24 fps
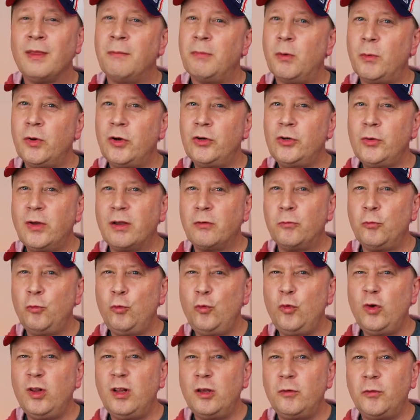But when you're doing
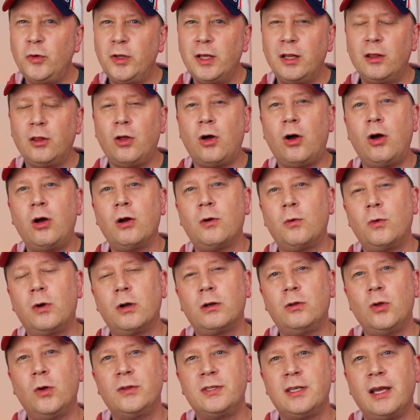really, really long
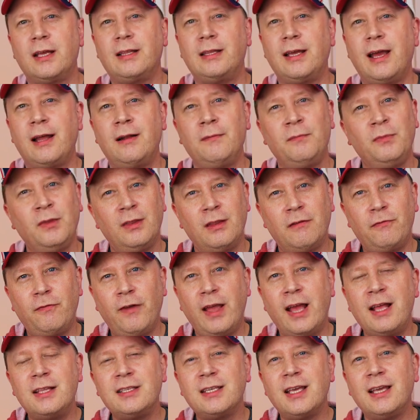workloads like that, the
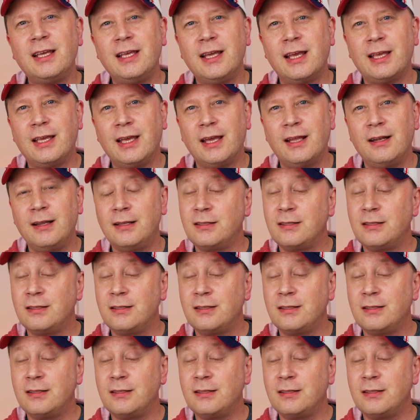fans can kick in.